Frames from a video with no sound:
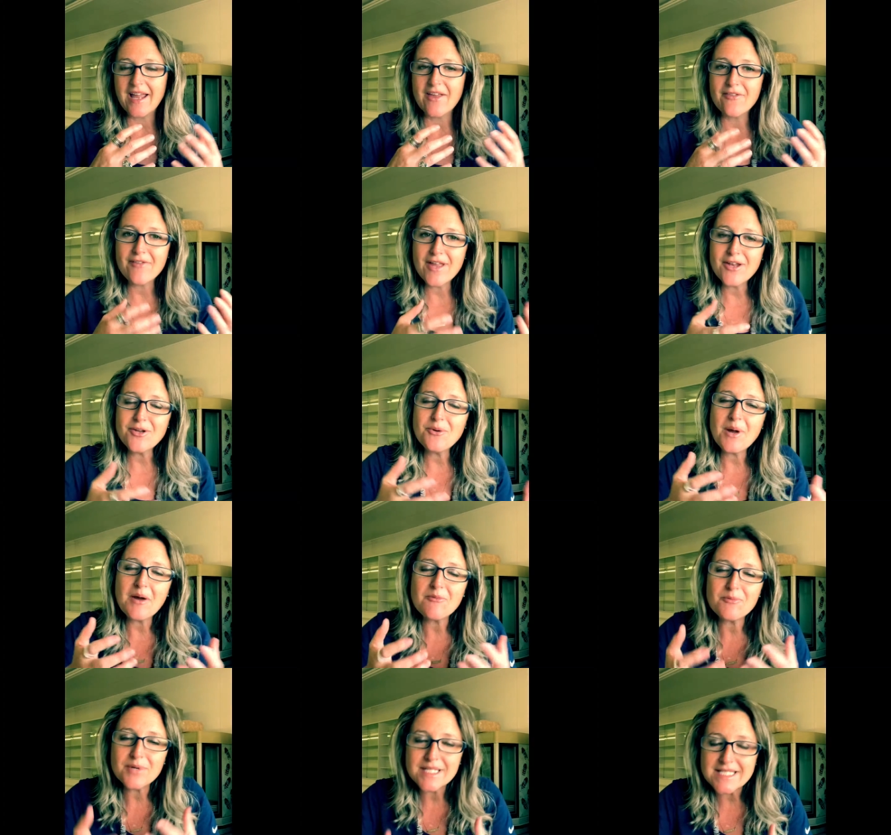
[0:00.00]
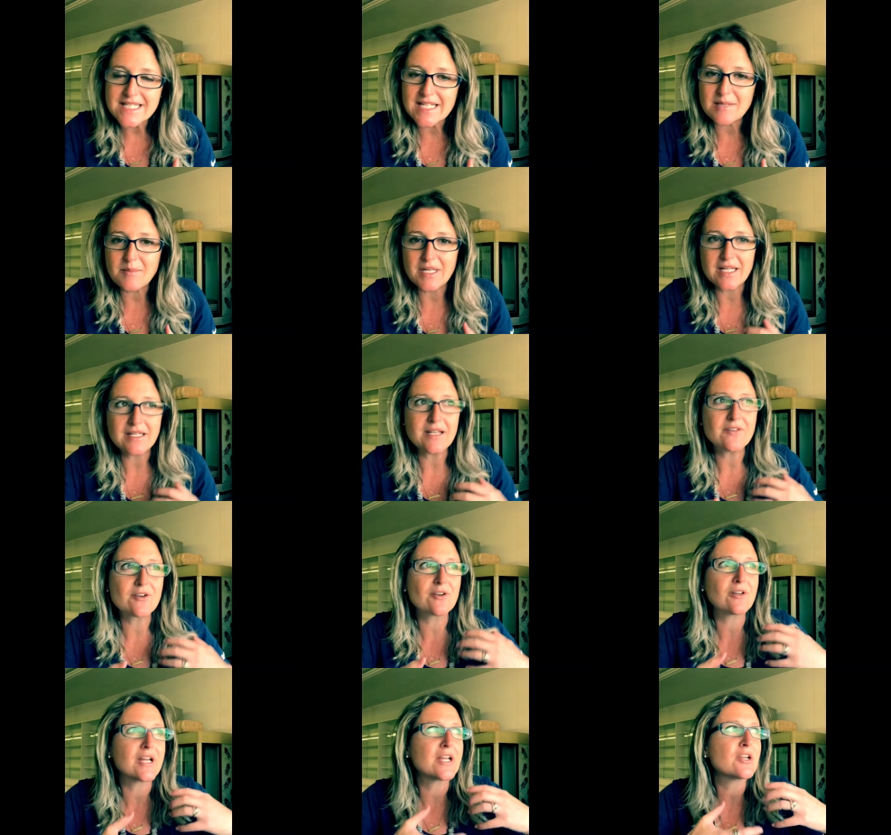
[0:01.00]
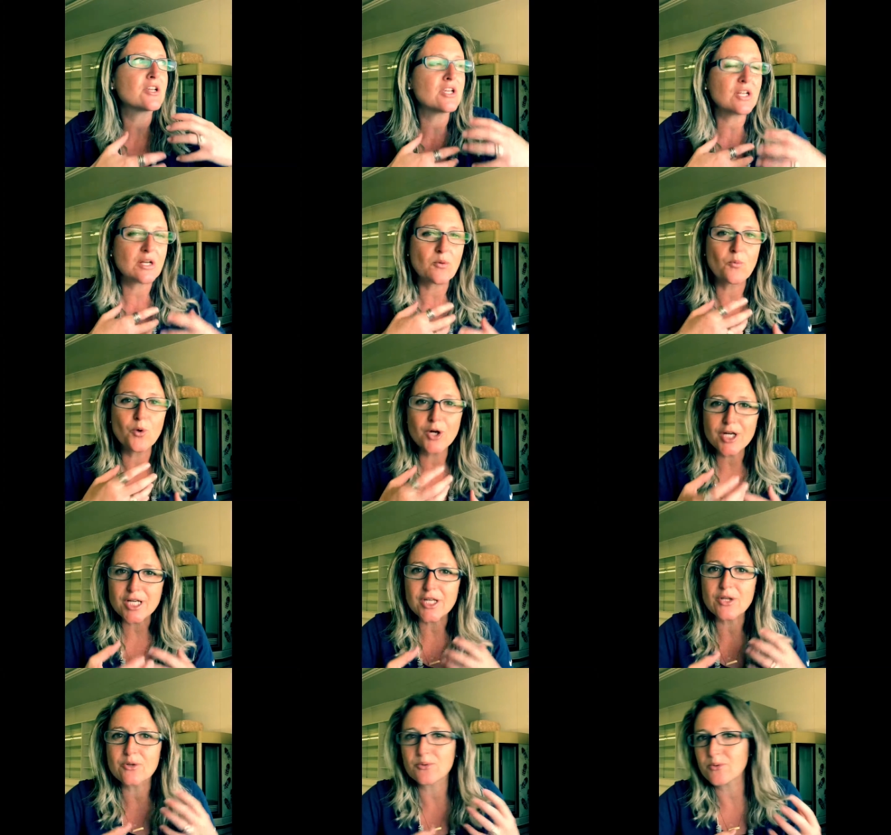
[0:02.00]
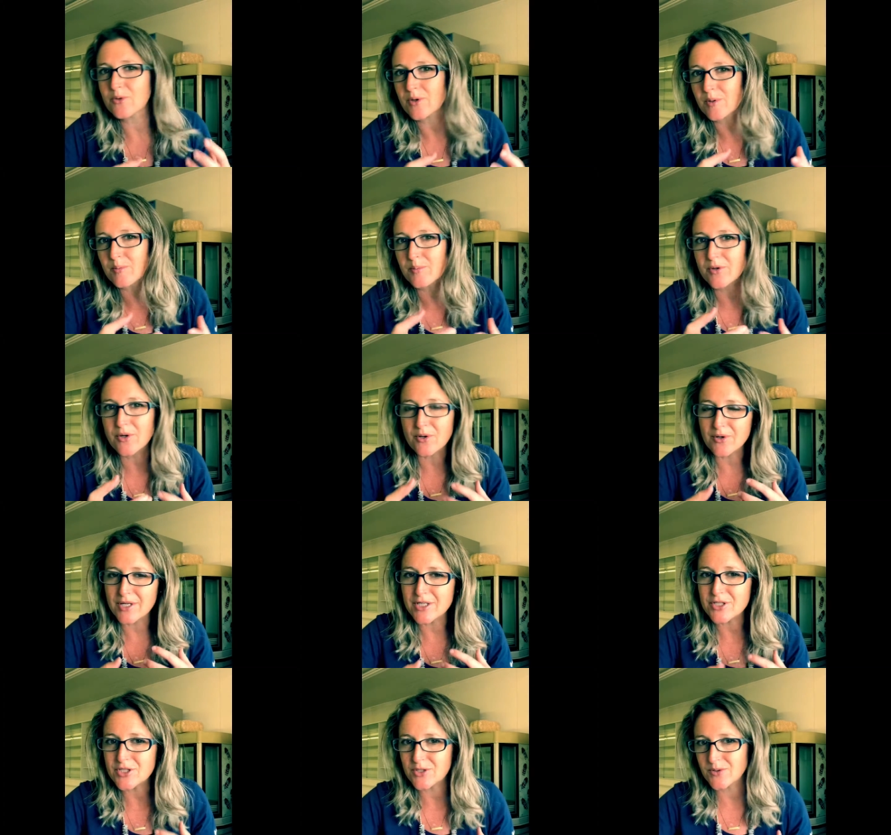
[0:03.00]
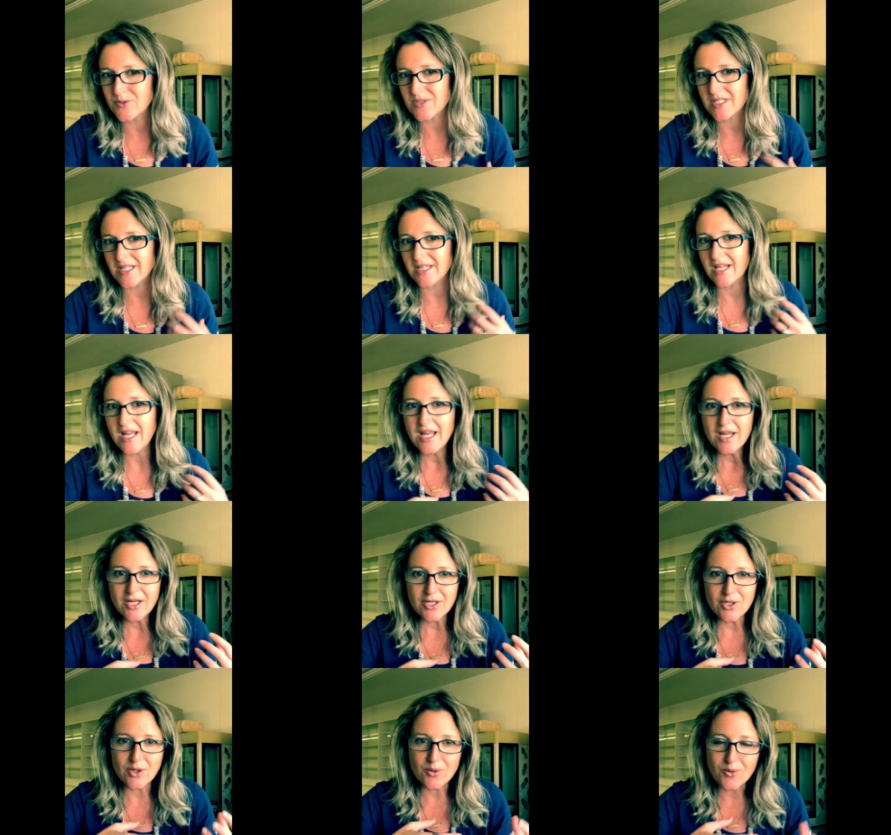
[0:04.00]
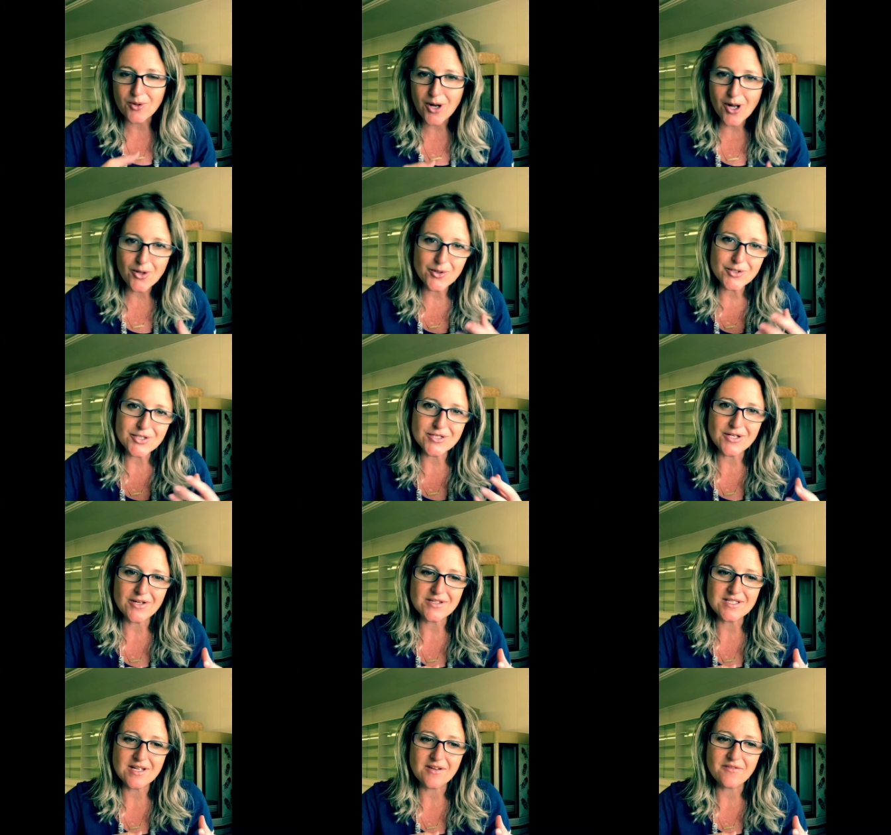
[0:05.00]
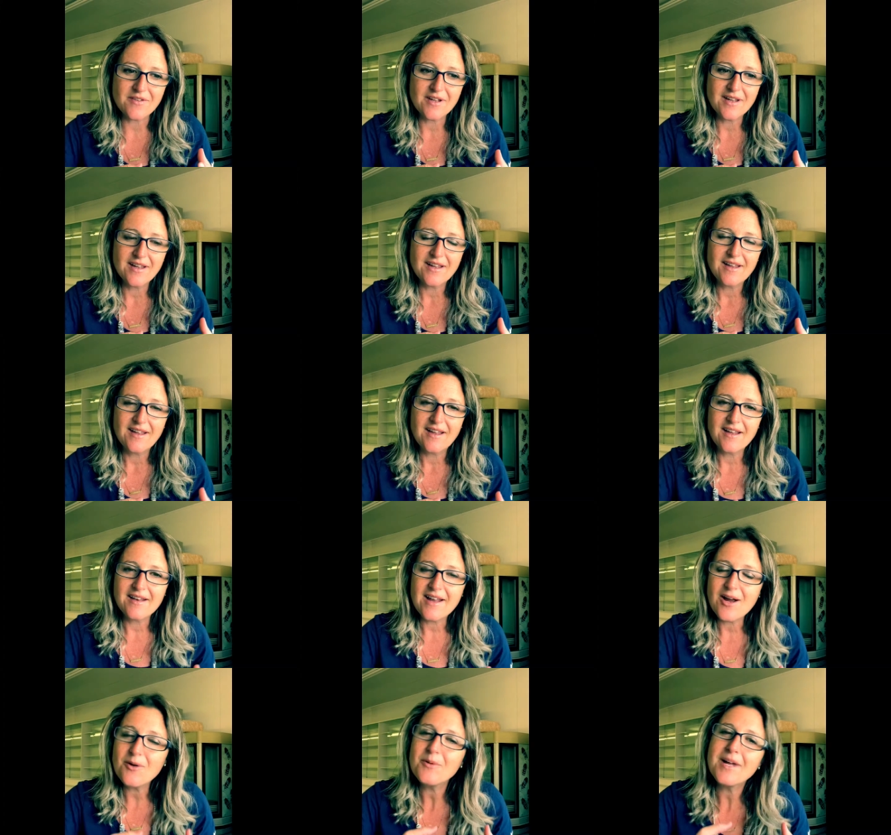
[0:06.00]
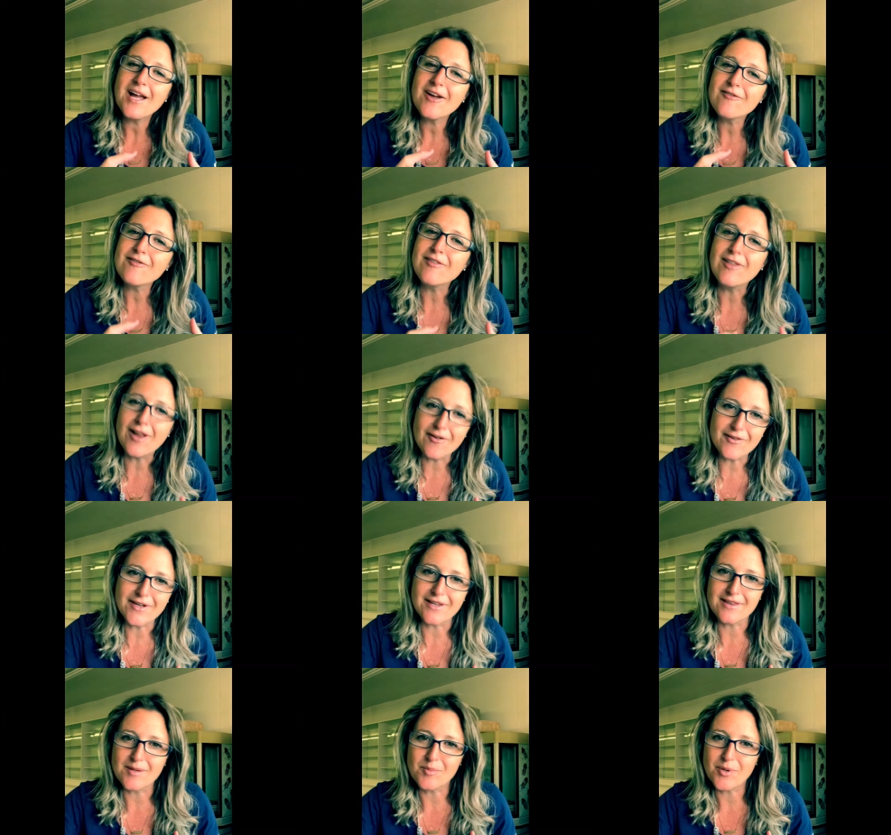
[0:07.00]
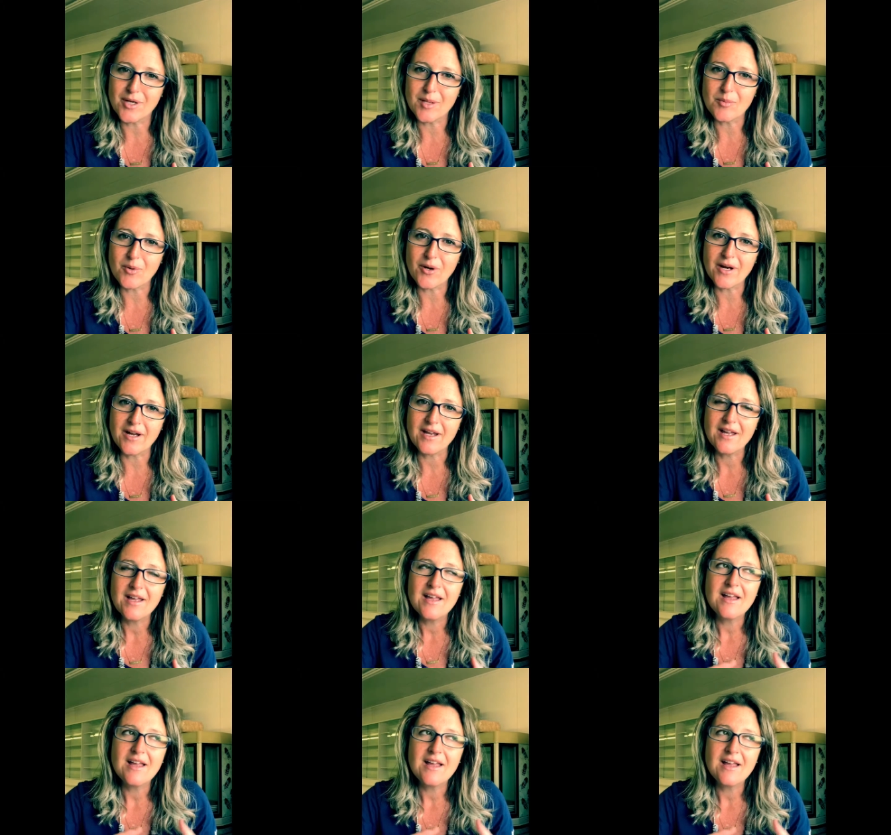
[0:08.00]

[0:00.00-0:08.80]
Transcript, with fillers: And then you have redeeming, and they're like, you know, working through their, their issues and, you know, in colleges and all that stuff. And now we have loving the Playboy.